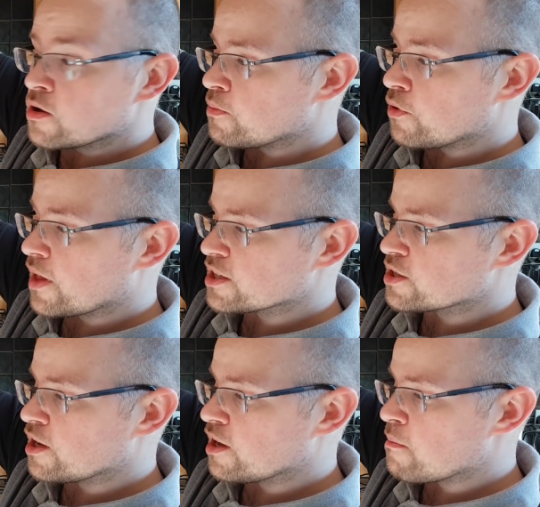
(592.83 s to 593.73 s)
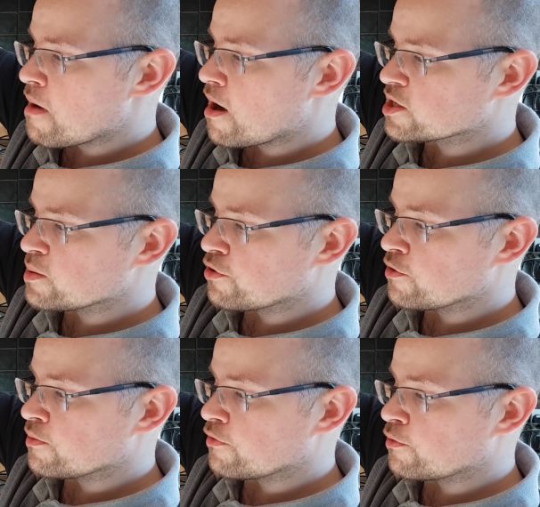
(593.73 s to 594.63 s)
but that's a marked
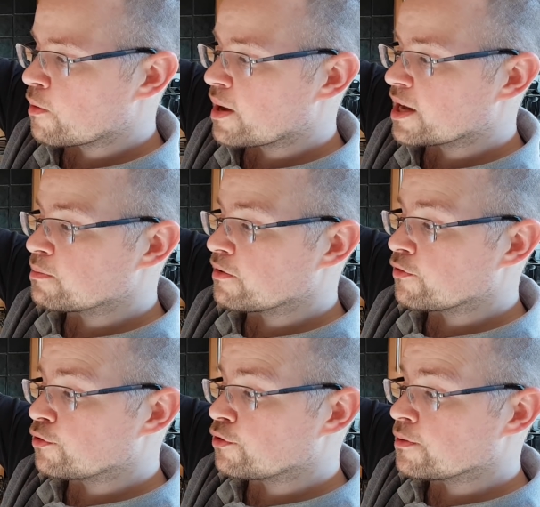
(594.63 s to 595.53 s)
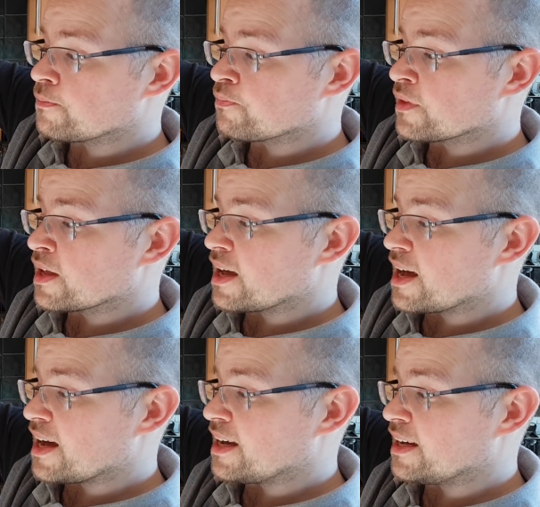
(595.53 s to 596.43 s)
improvement from what we had before.
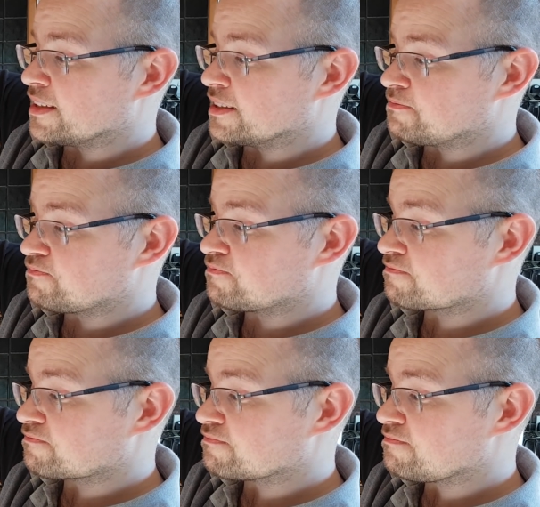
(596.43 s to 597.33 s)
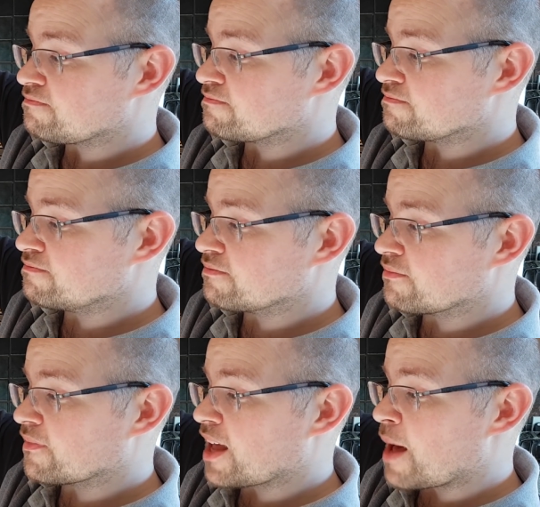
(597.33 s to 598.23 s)
And
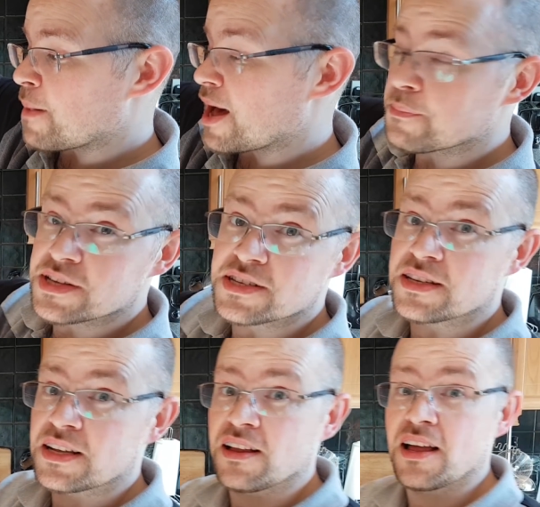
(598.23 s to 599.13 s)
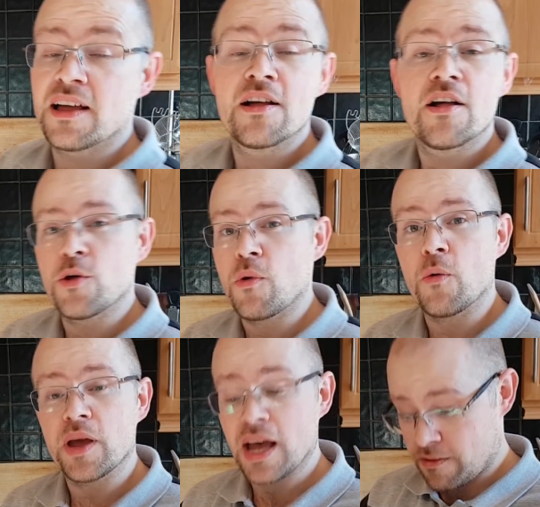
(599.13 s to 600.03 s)
I'm happy to declare that what
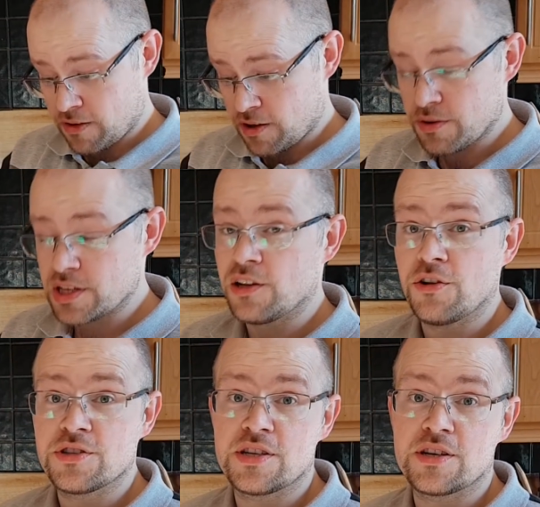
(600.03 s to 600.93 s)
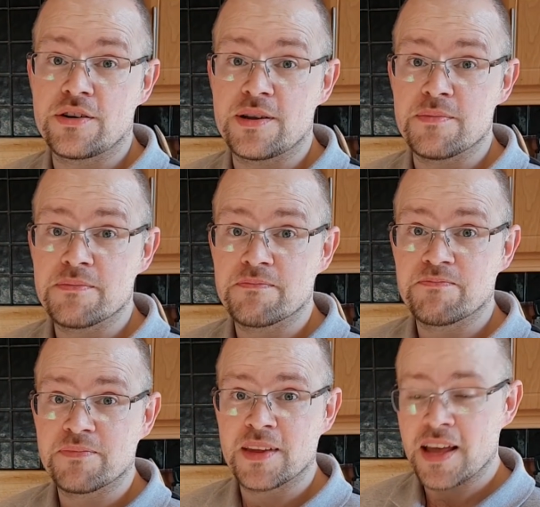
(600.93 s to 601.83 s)
we have here is clotted cream.
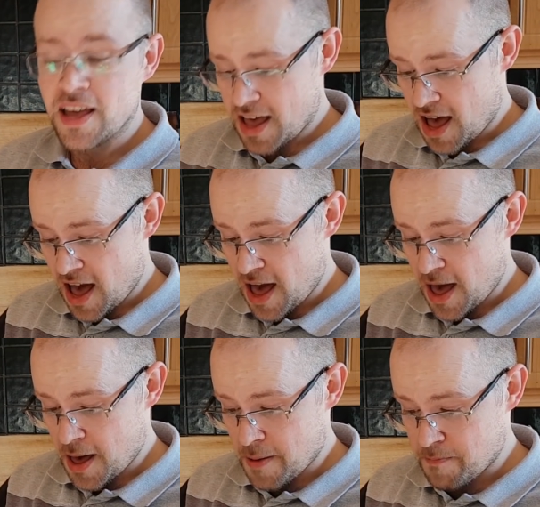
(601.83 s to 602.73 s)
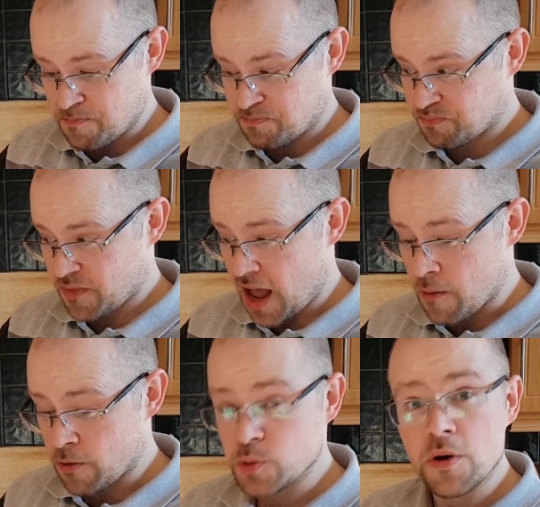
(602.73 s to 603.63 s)
I'm
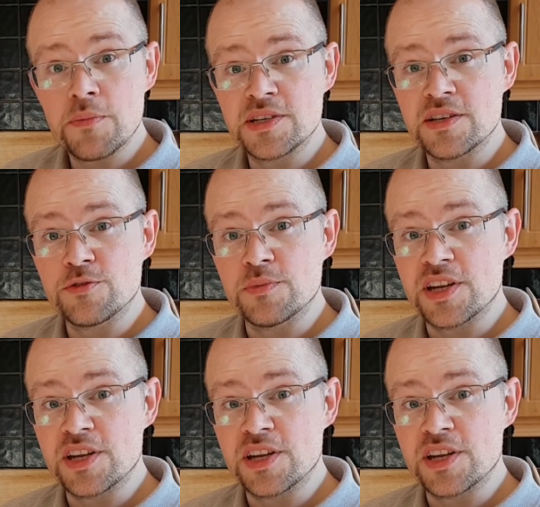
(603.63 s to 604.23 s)
going to pop this in some